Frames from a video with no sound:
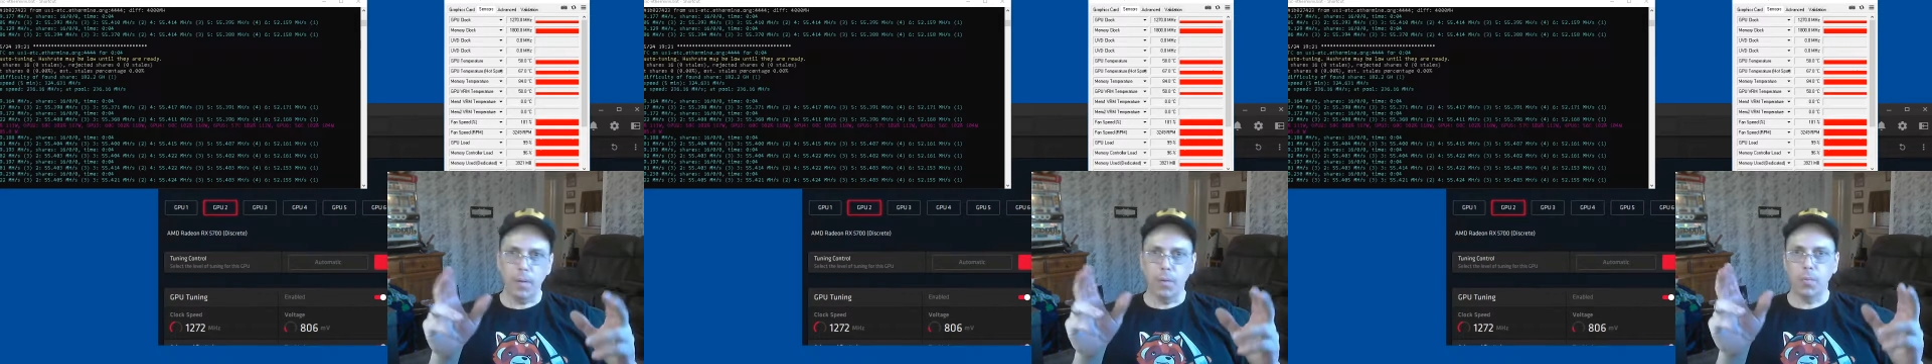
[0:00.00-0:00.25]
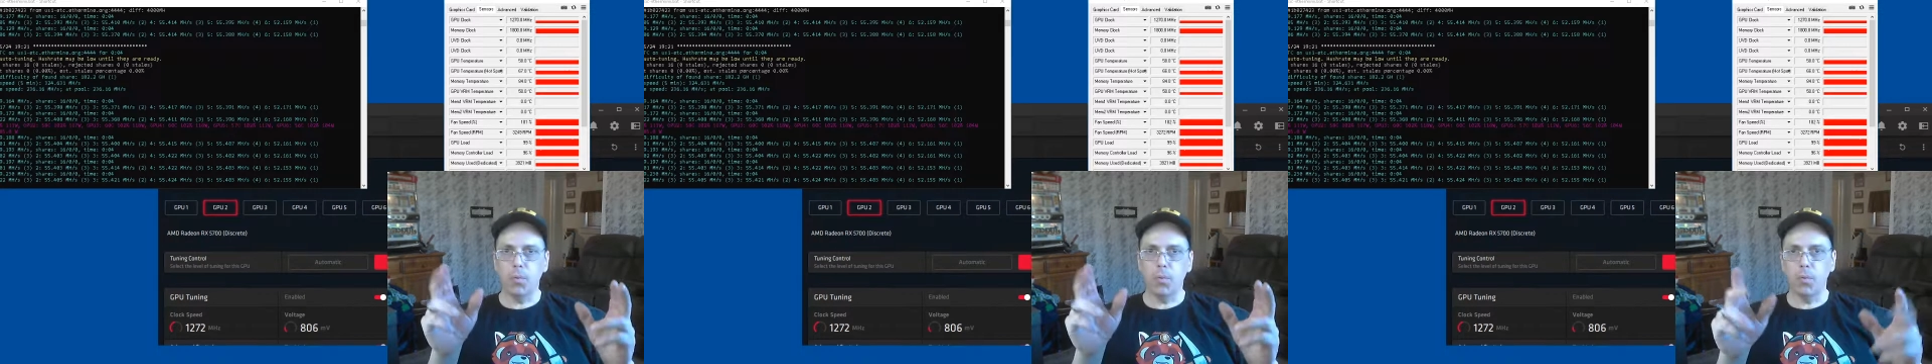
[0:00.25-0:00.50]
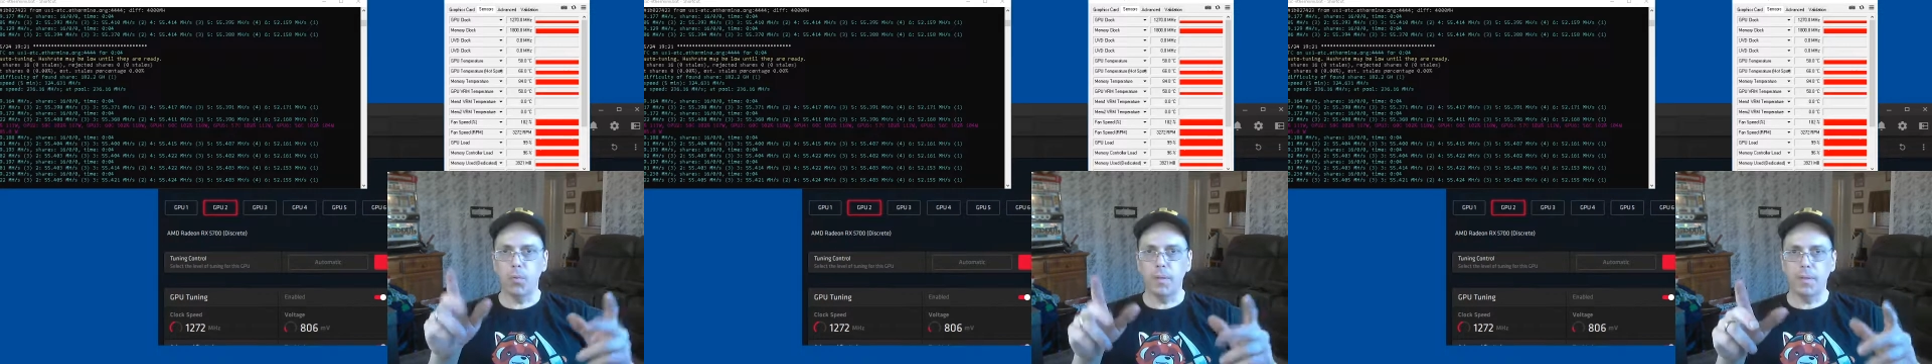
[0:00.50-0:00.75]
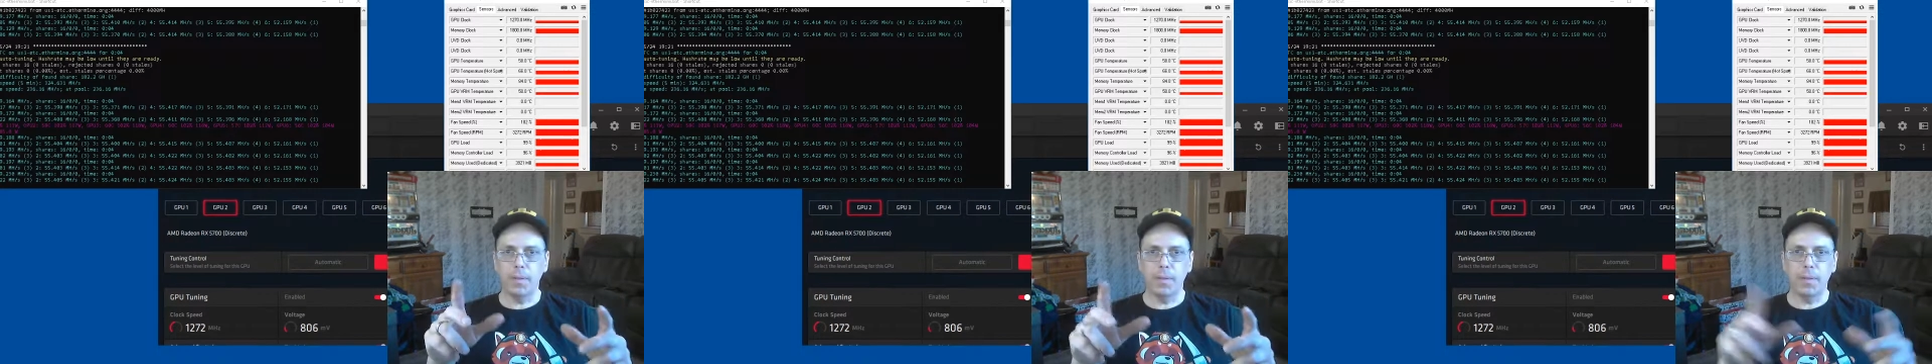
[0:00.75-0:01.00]
doing
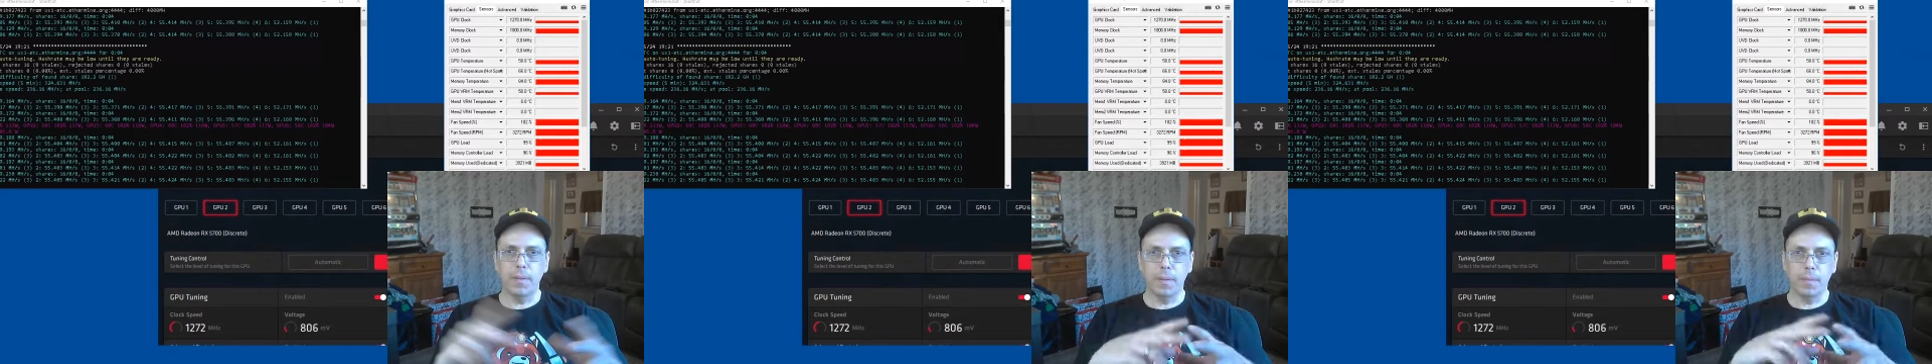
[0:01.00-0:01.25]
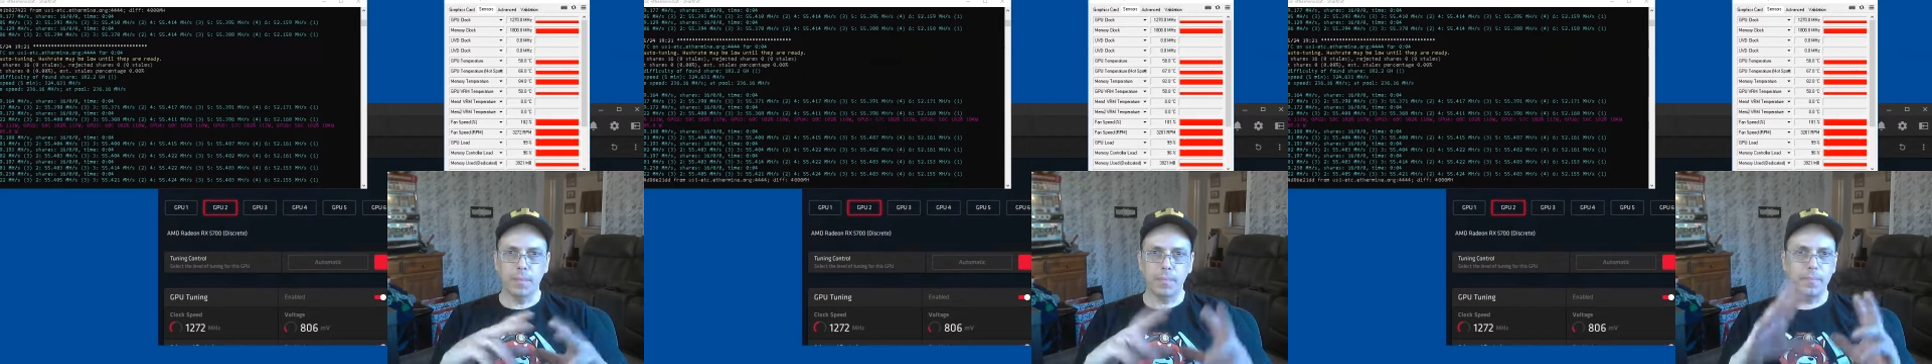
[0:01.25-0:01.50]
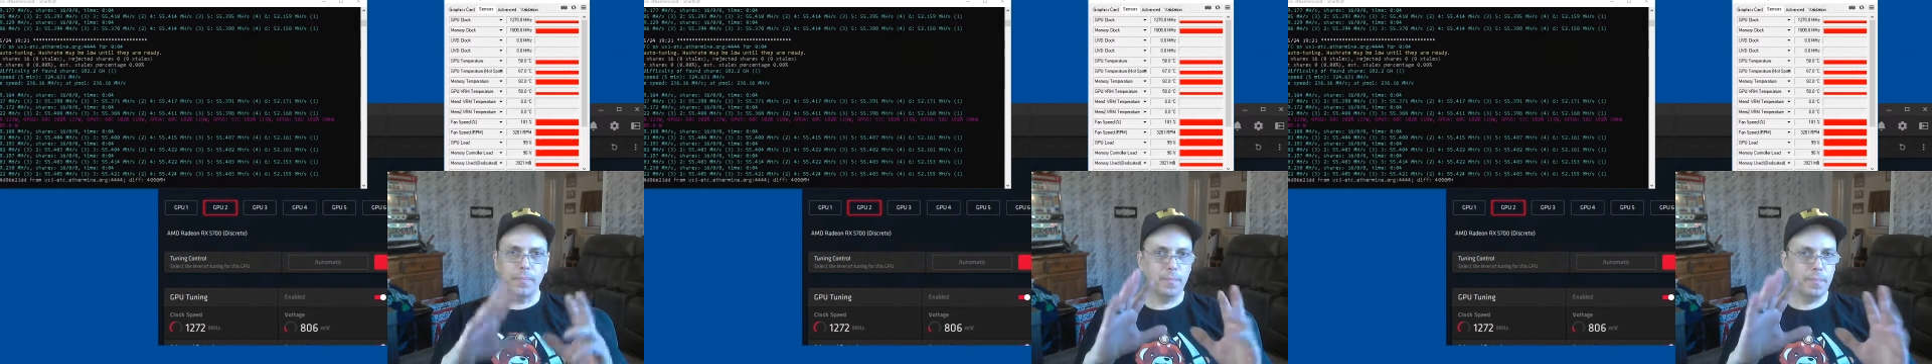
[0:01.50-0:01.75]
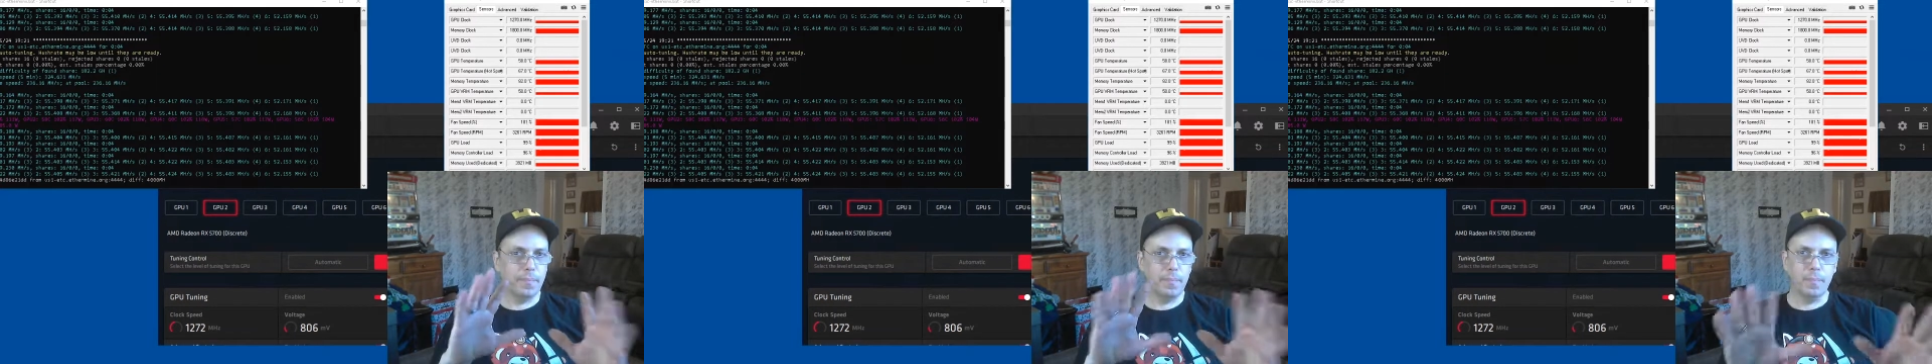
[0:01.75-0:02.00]
the
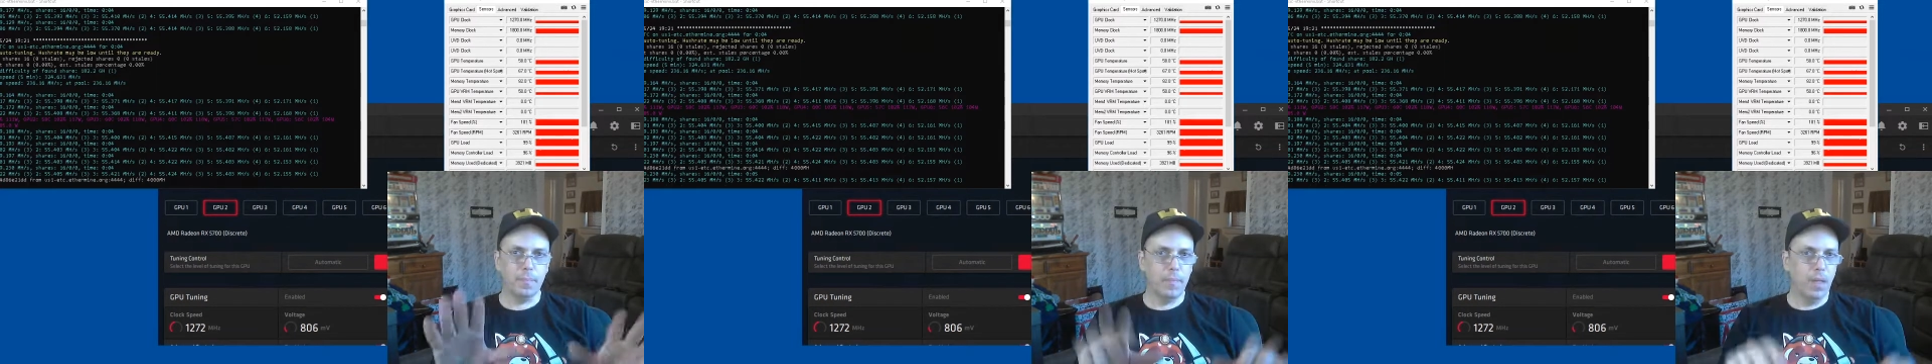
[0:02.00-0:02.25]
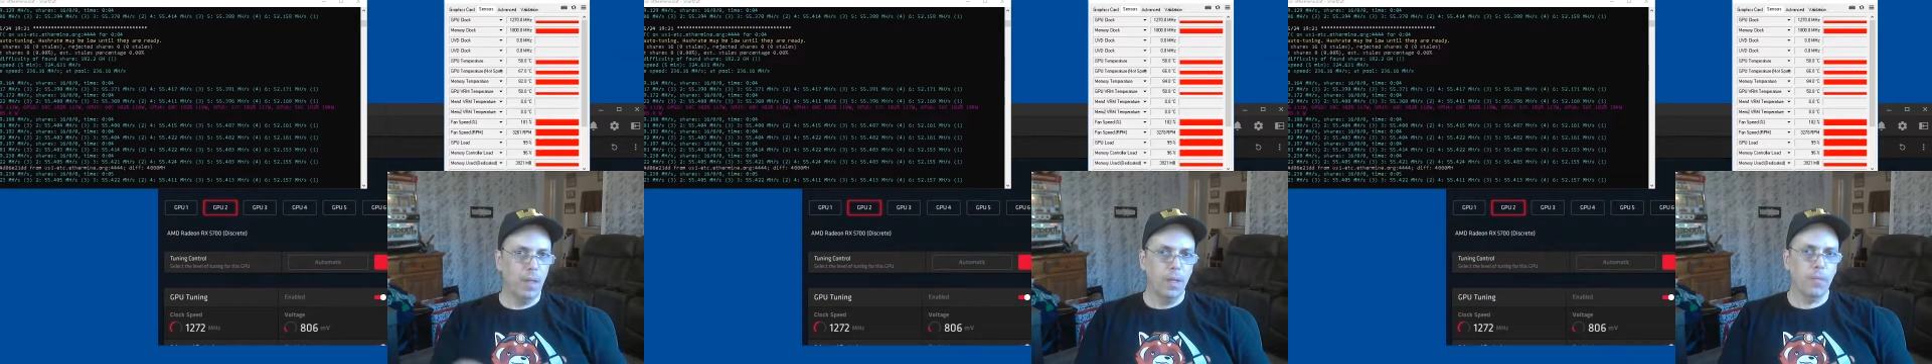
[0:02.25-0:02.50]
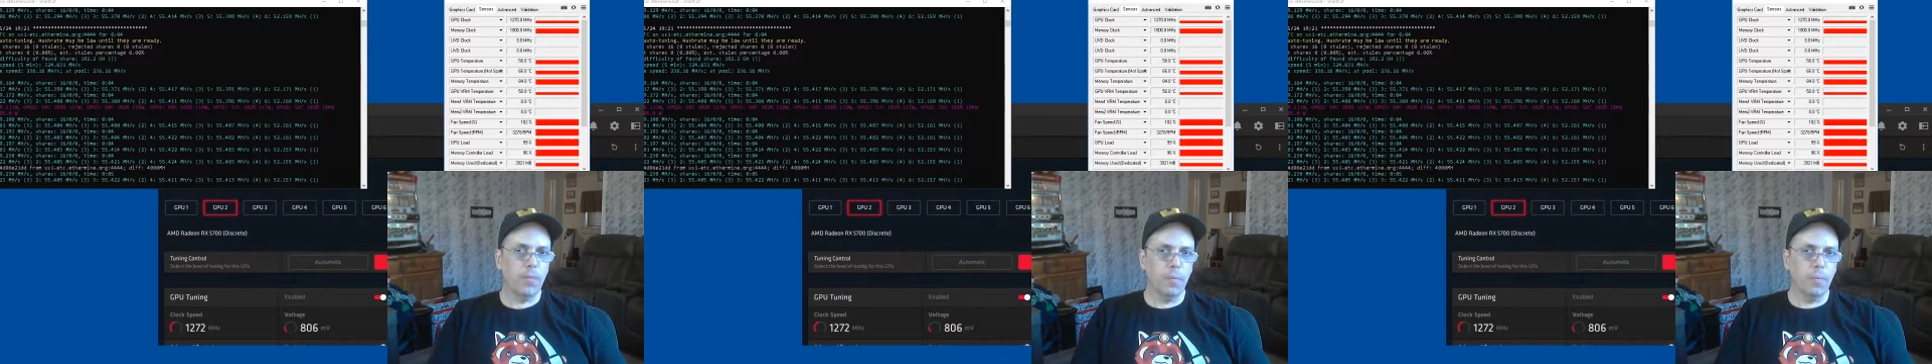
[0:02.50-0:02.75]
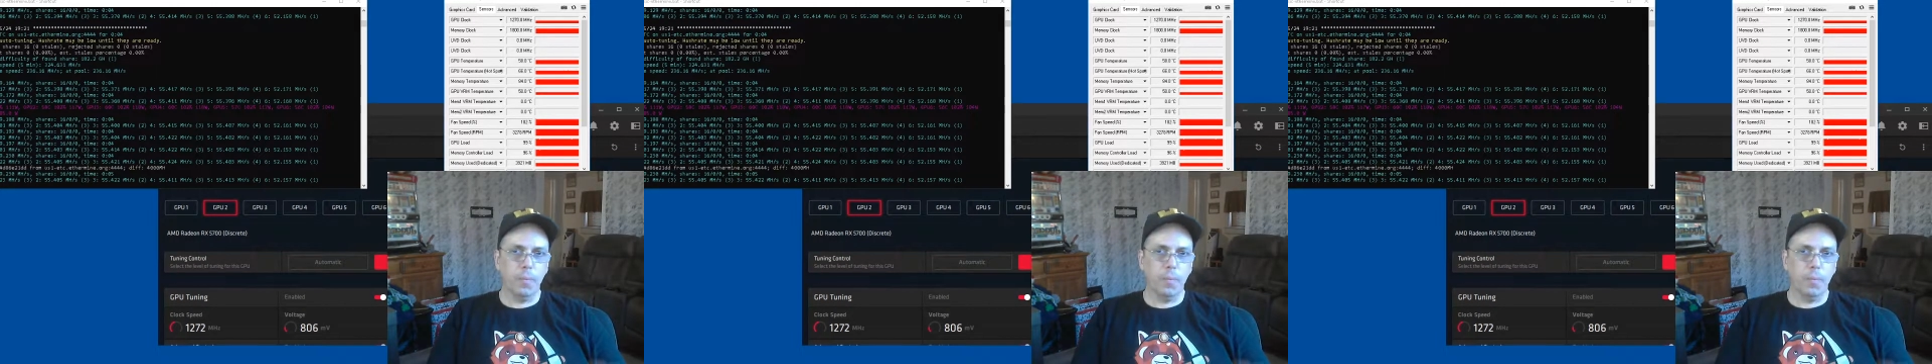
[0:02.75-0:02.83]
thermal